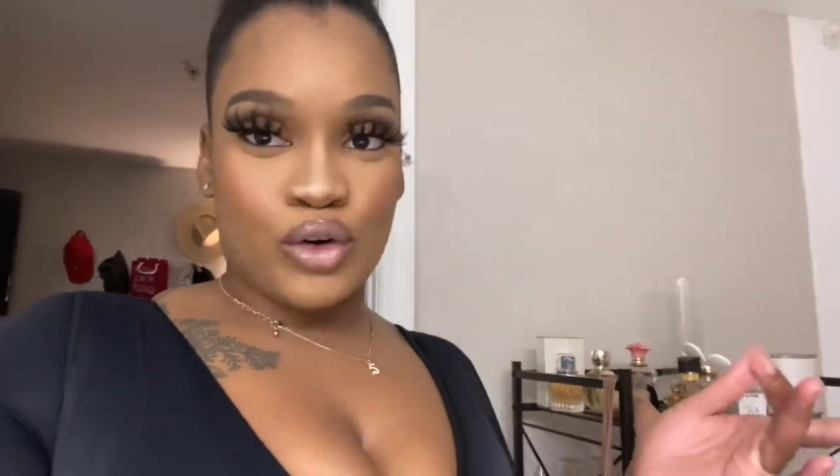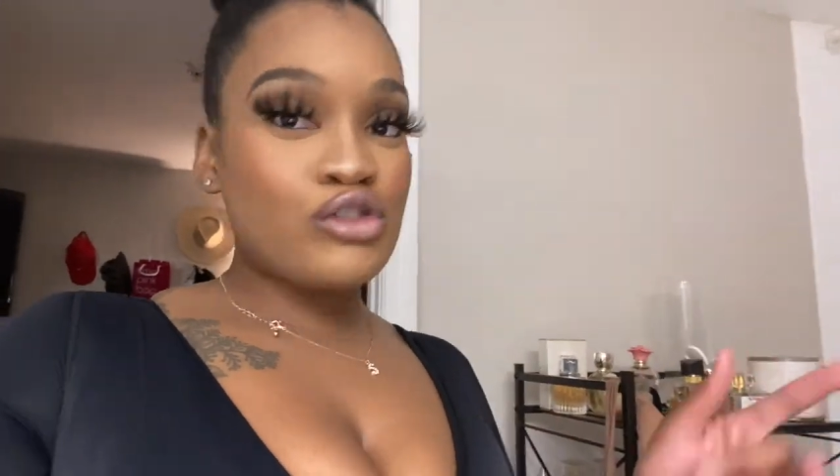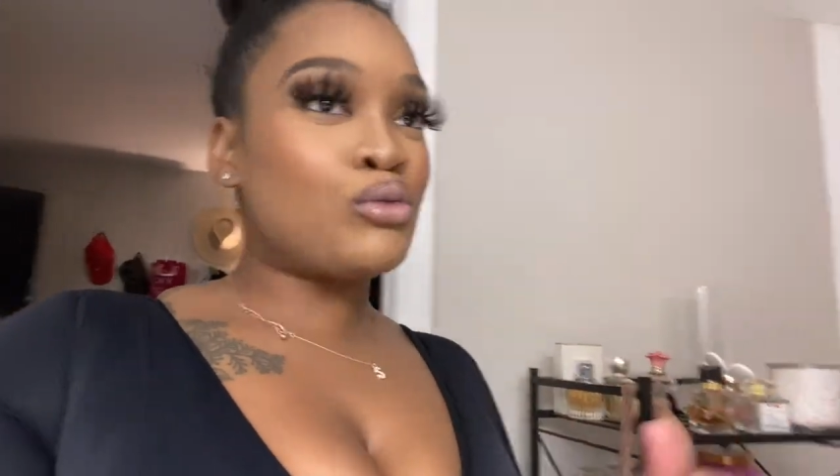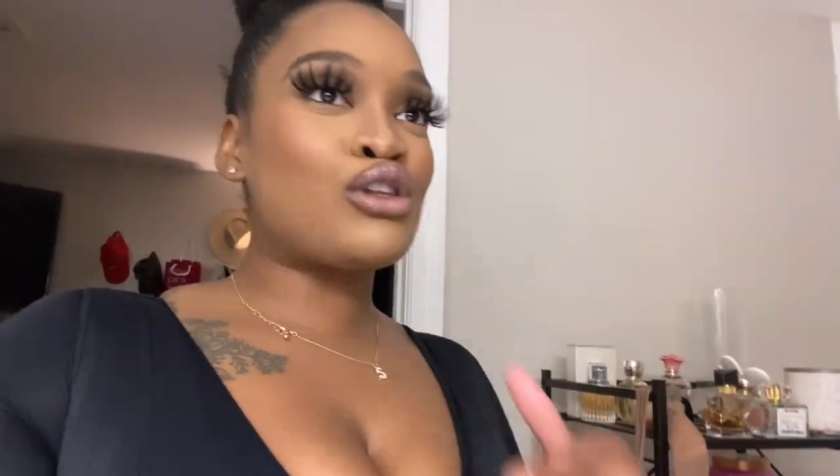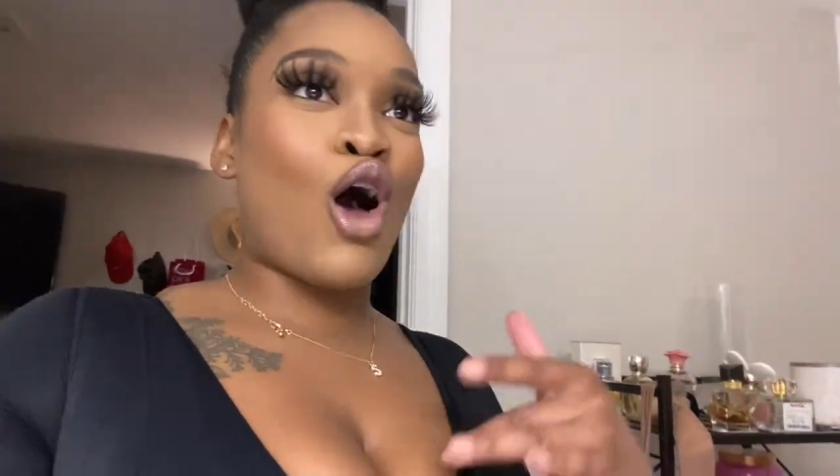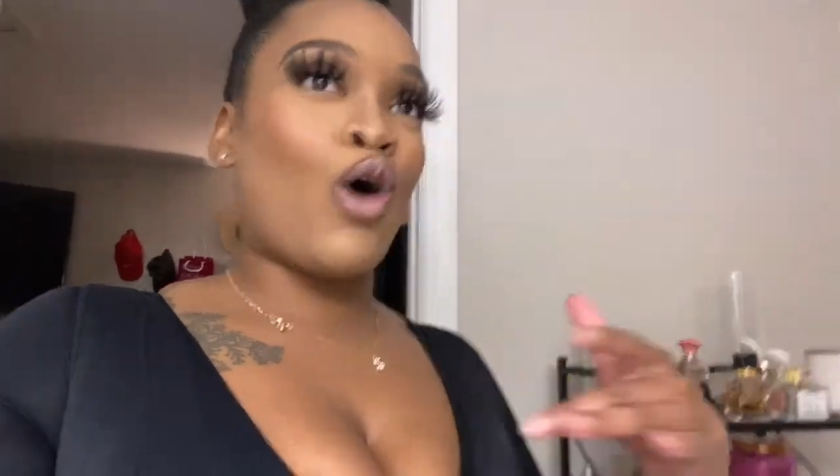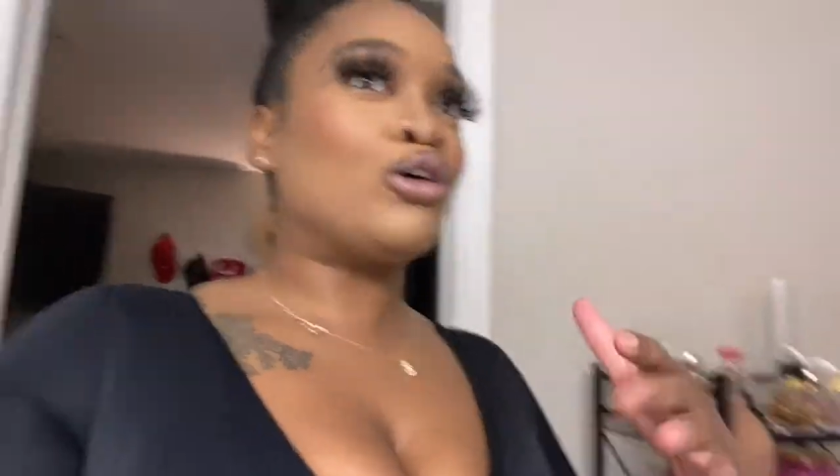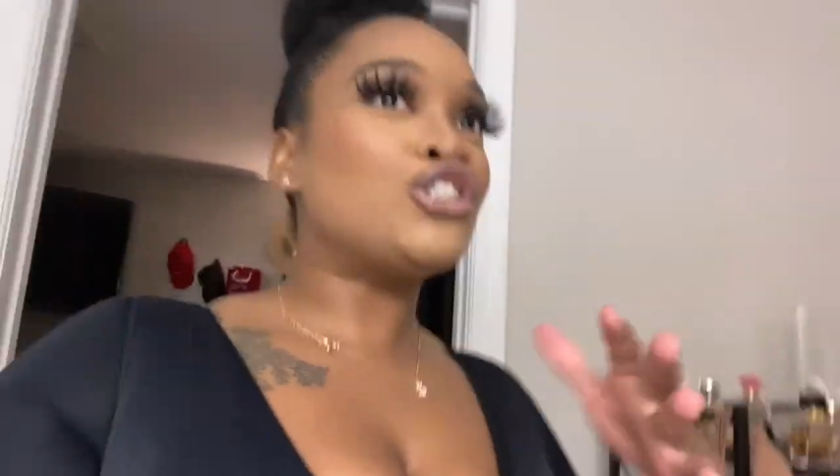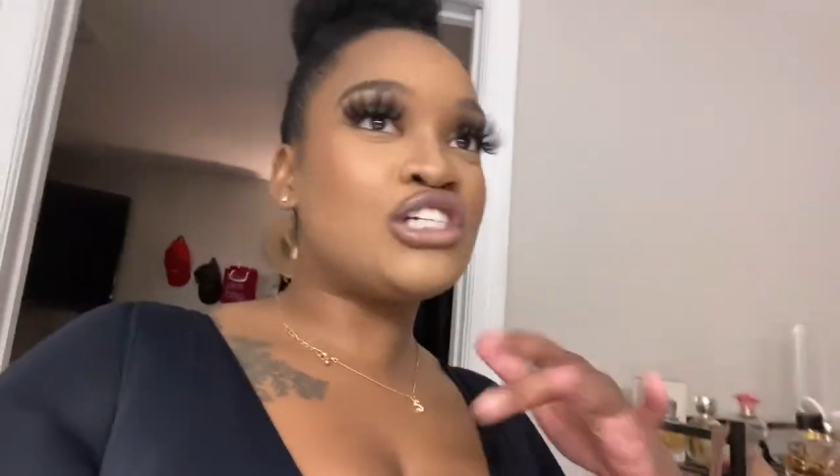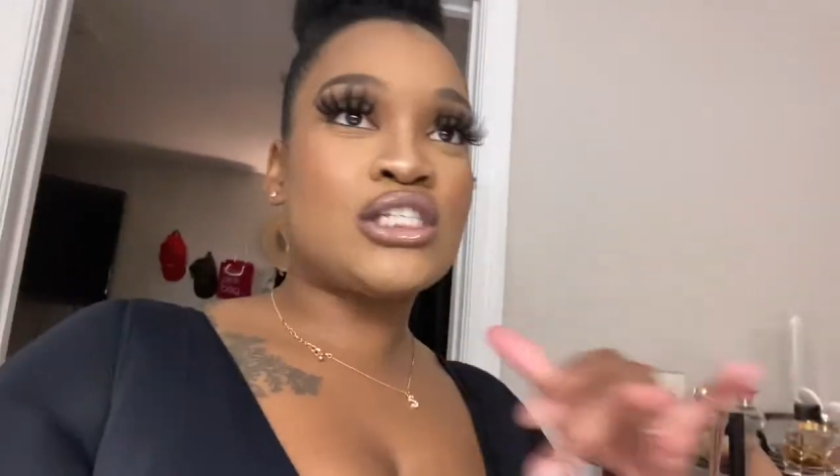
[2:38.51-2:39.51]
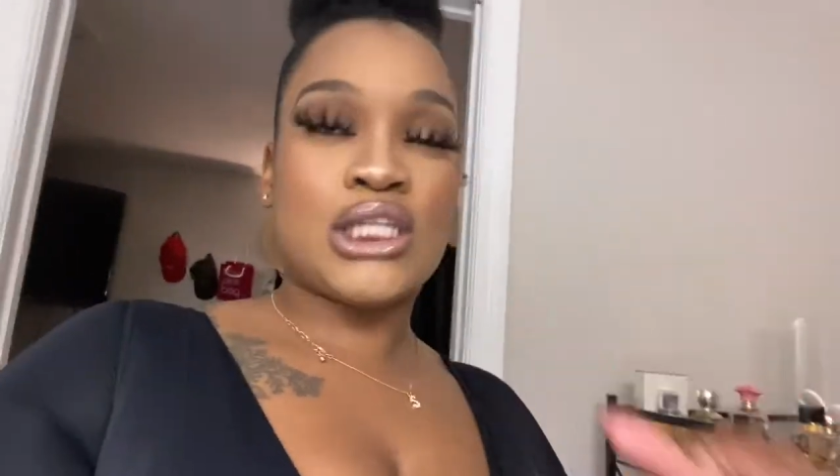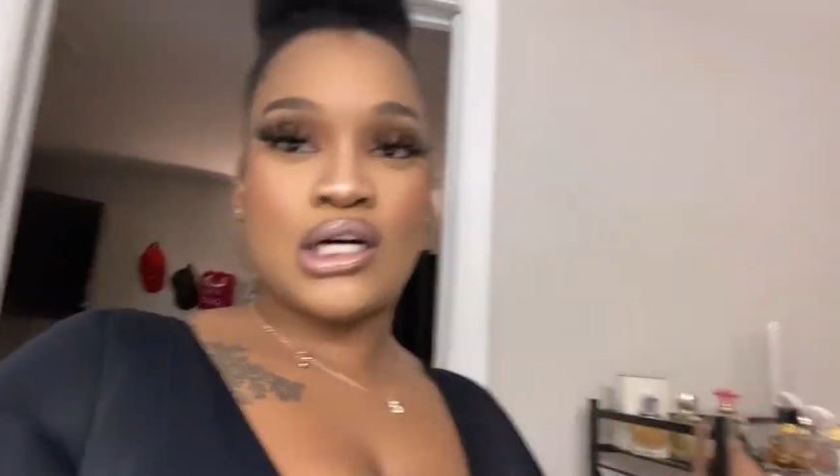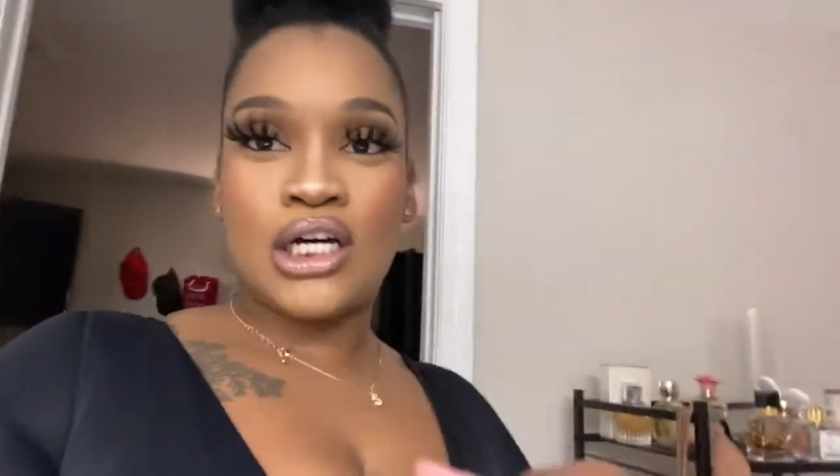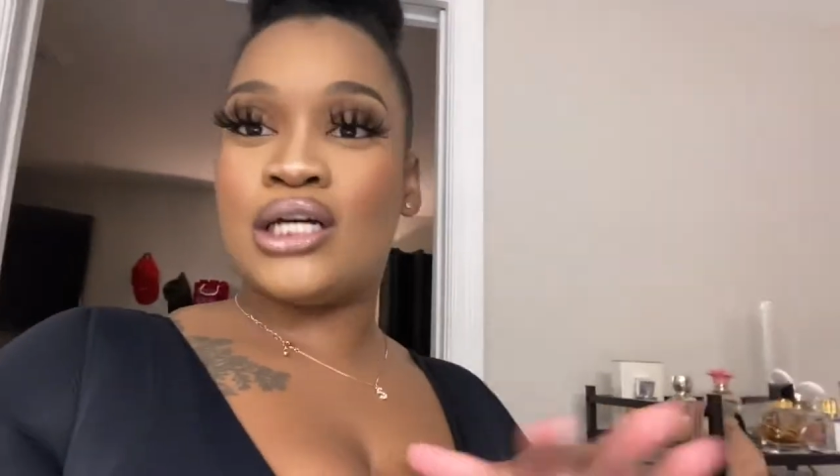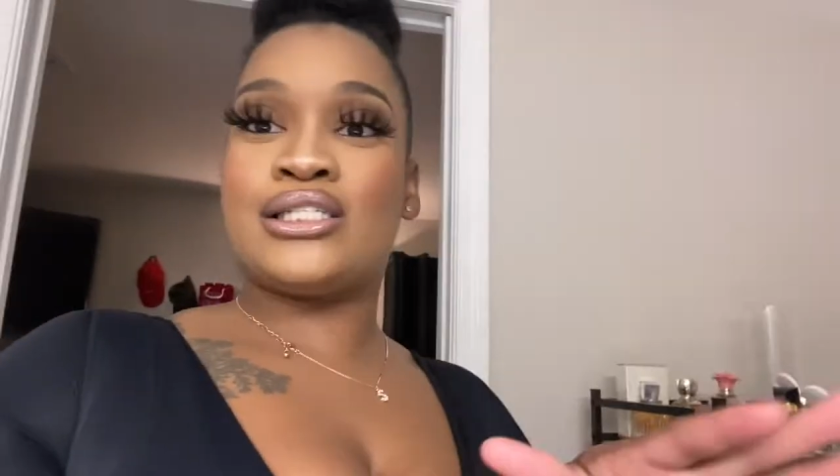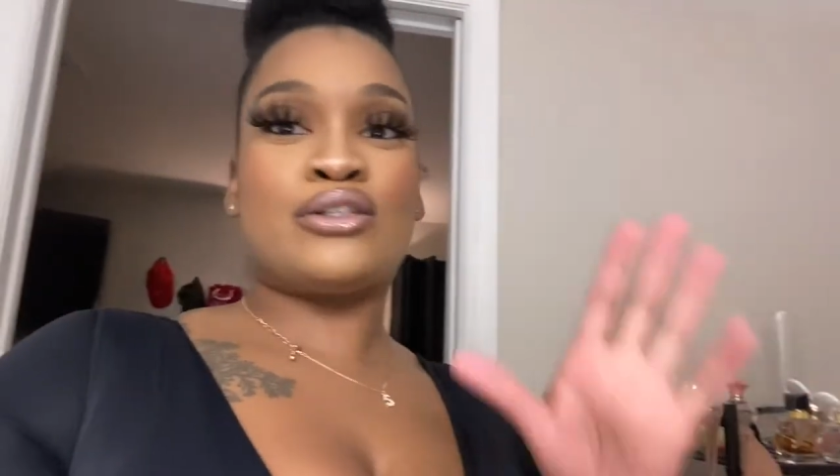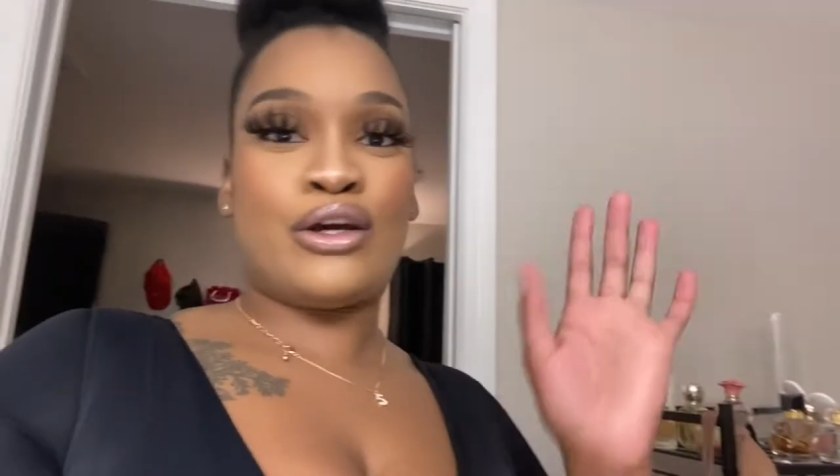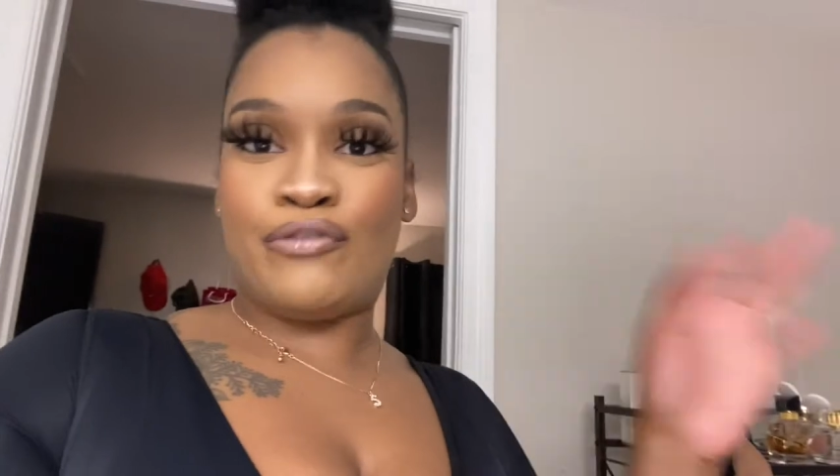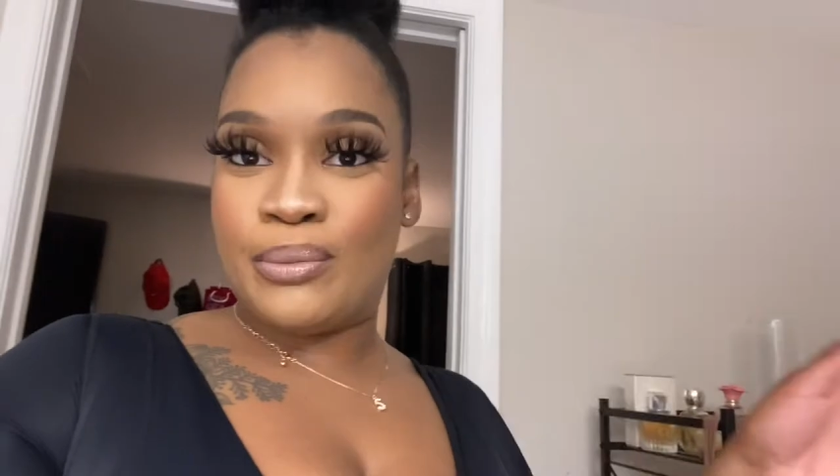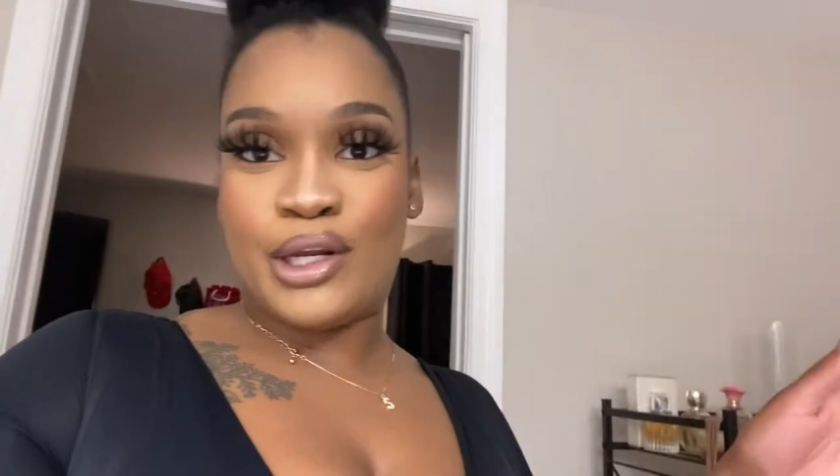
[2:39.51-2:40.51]
So it was all just studs and
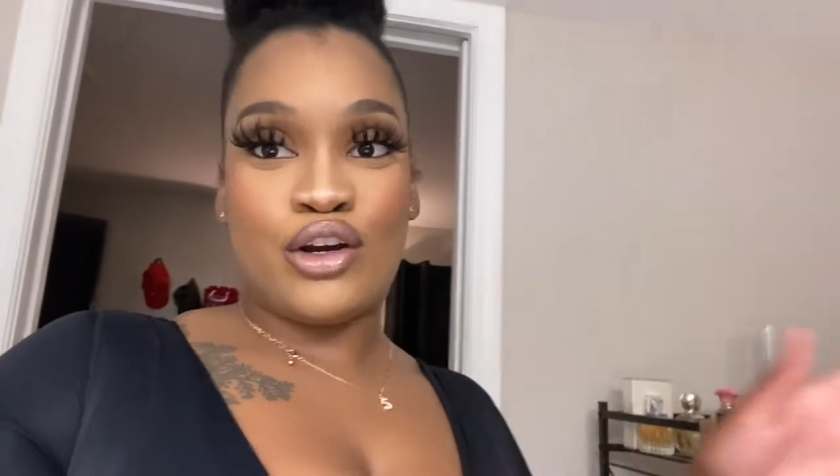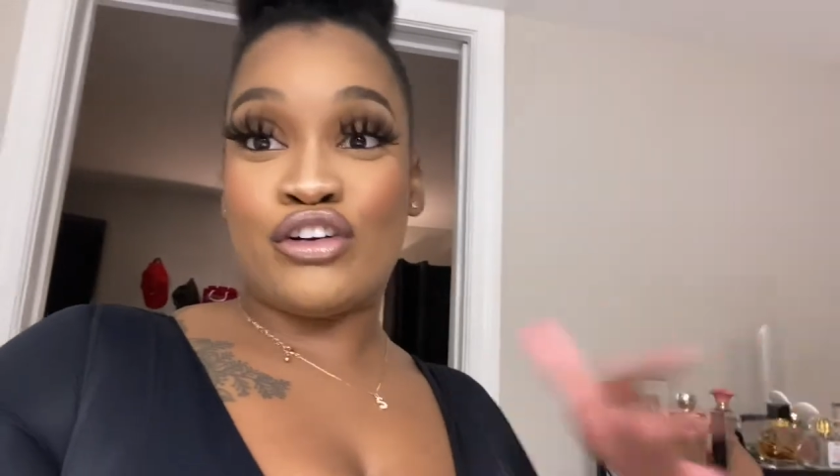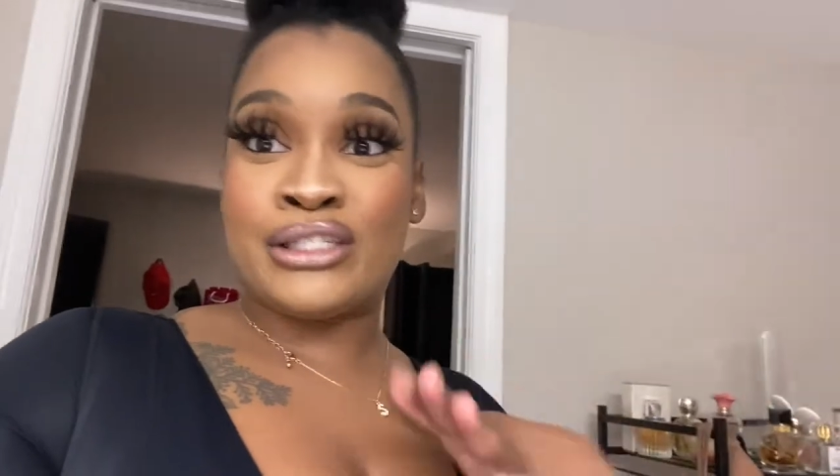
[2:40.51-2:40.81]
feminine girls.